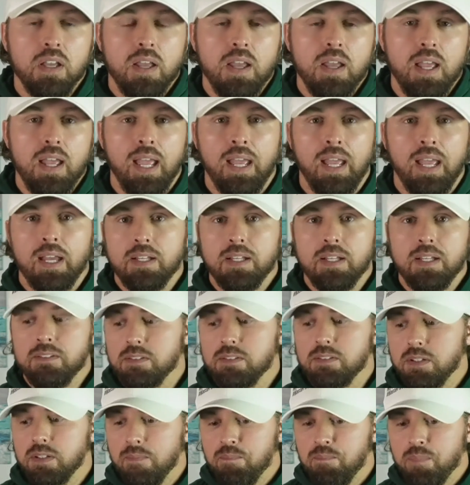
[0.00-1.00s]

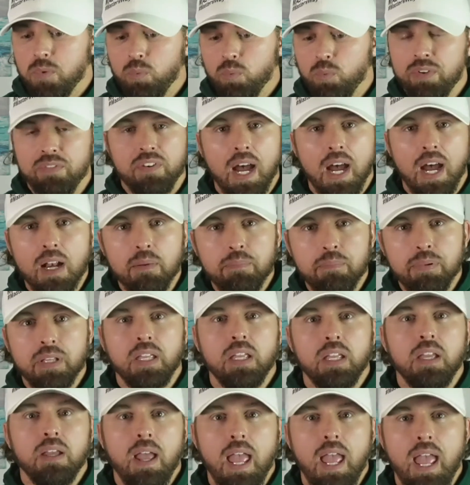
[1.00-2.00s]
And we've got to
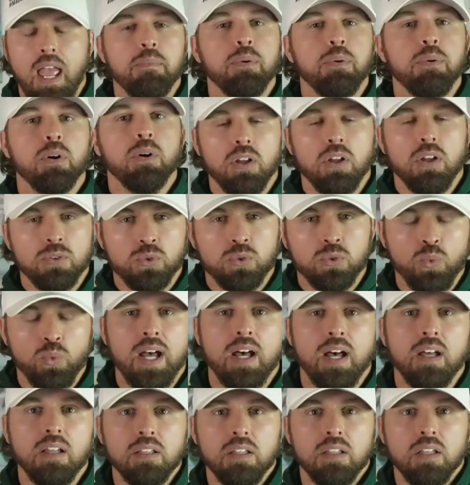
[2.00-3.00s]
be able as
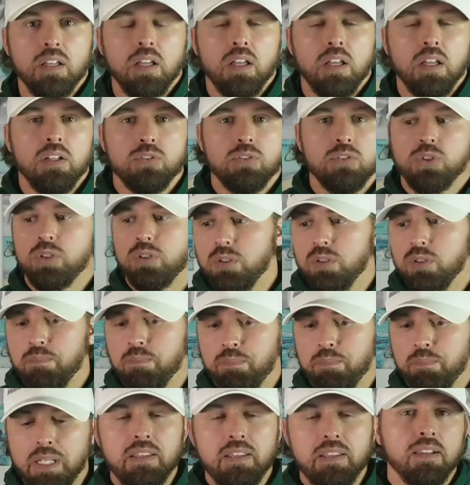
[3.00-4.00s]
well to
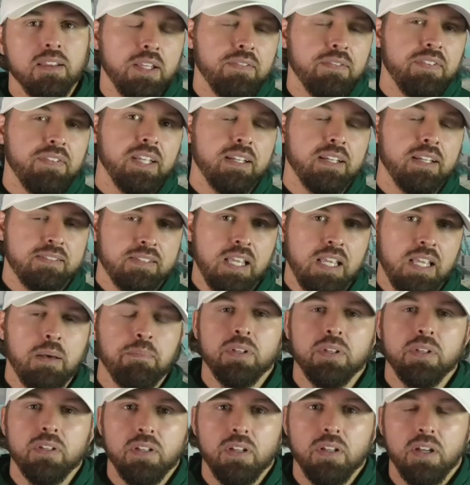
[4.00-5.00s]
be the living
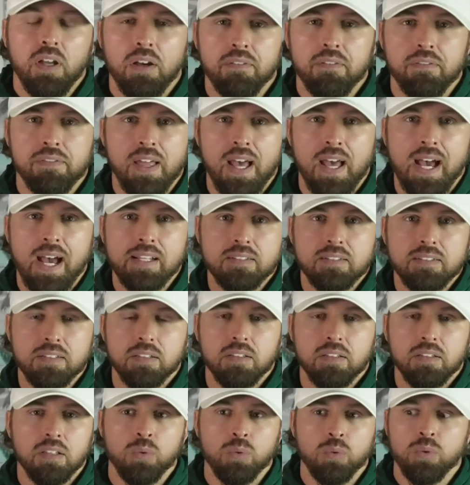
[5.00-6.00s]
example of that.
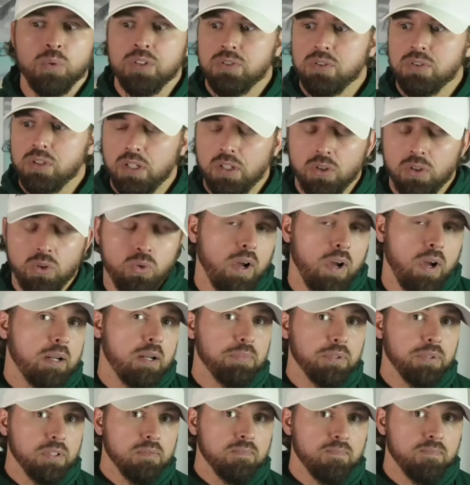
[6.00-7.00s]
There was an
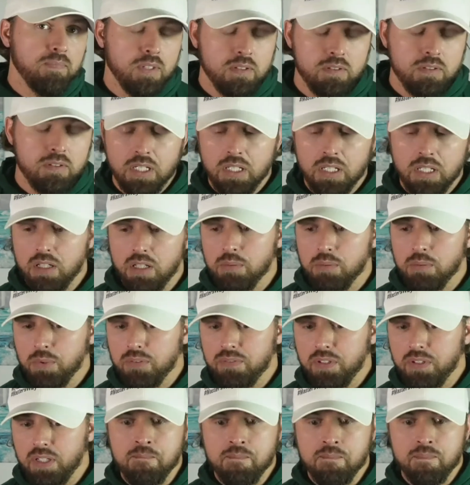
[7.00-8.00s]
incredible scene in the
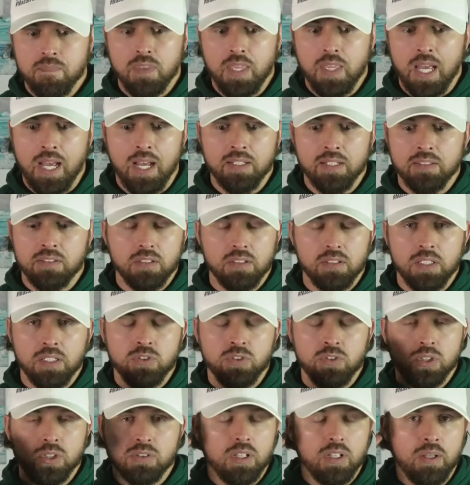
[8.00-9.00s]
movie that
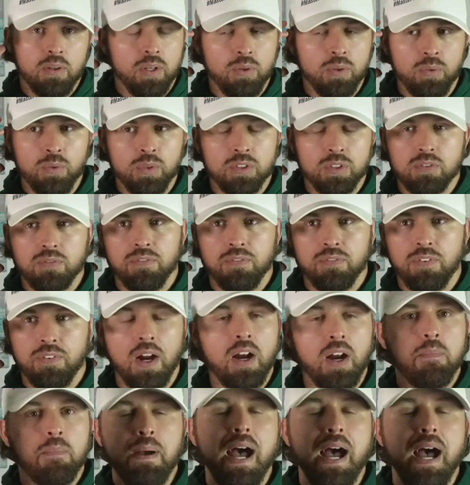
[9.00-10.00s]
it was
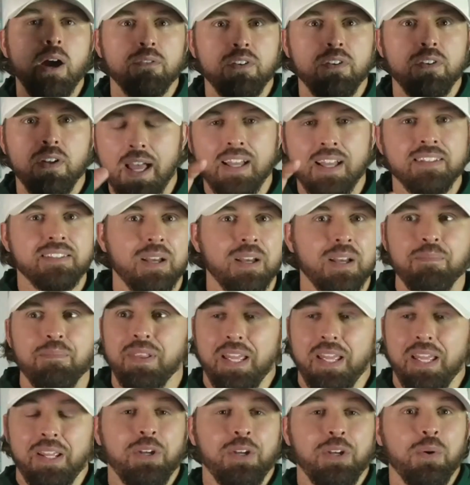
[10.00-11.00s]
very powerful as I'm
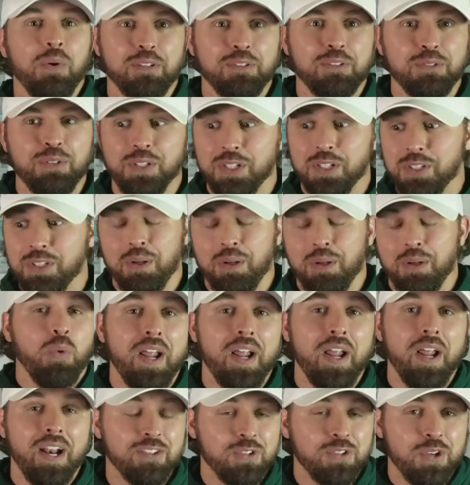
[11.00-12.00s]
like going through this. Number
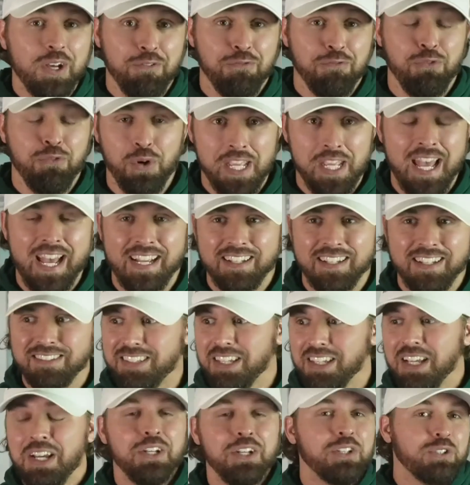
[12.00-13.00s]
one, I saw it in
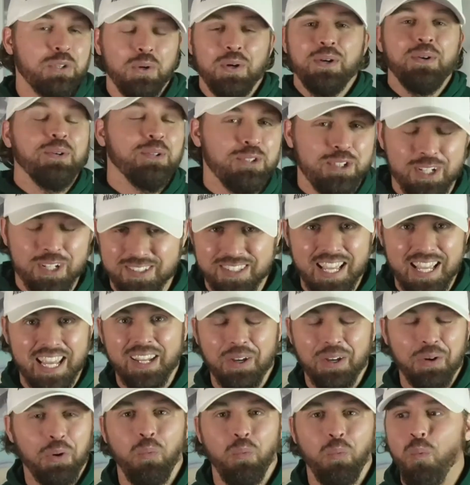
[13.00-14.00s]
4DX, so it was just like
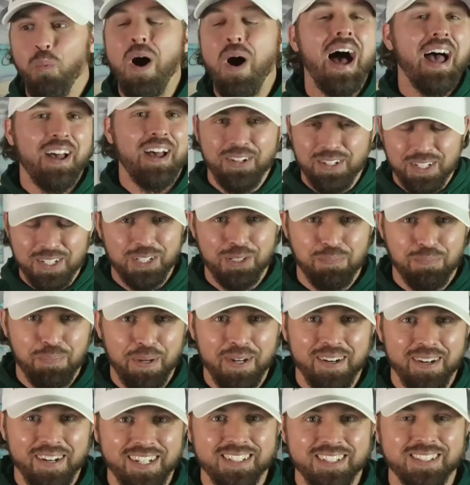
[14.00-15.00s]
a wild
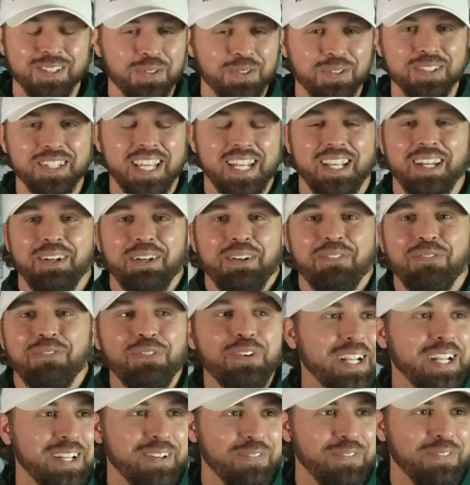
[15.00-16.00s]
experience. It was like a
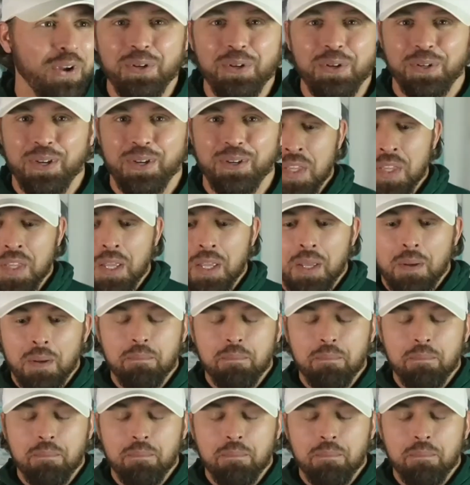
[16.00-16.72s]
freaking roller coaster.